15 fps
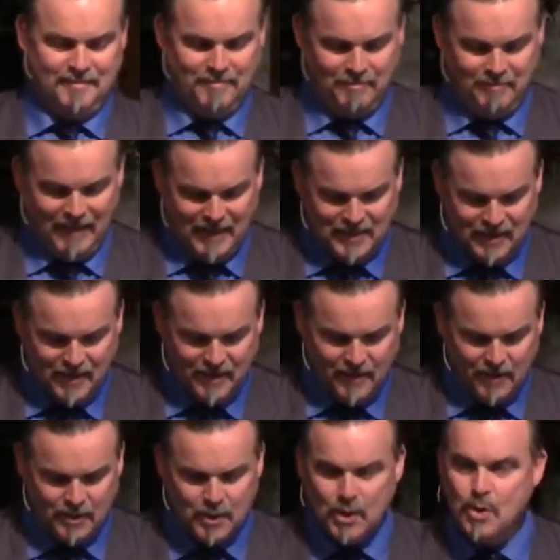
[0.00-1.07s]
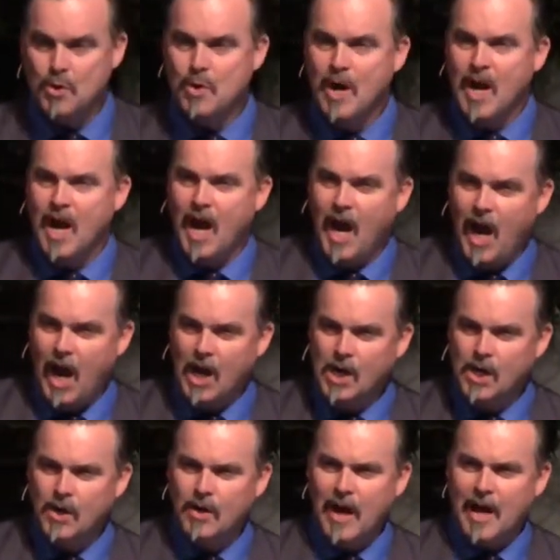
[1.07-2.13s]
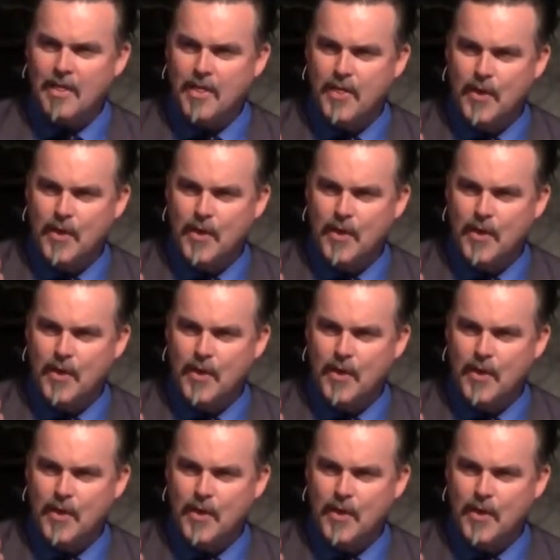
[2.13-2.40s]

Blessed are those who hunger and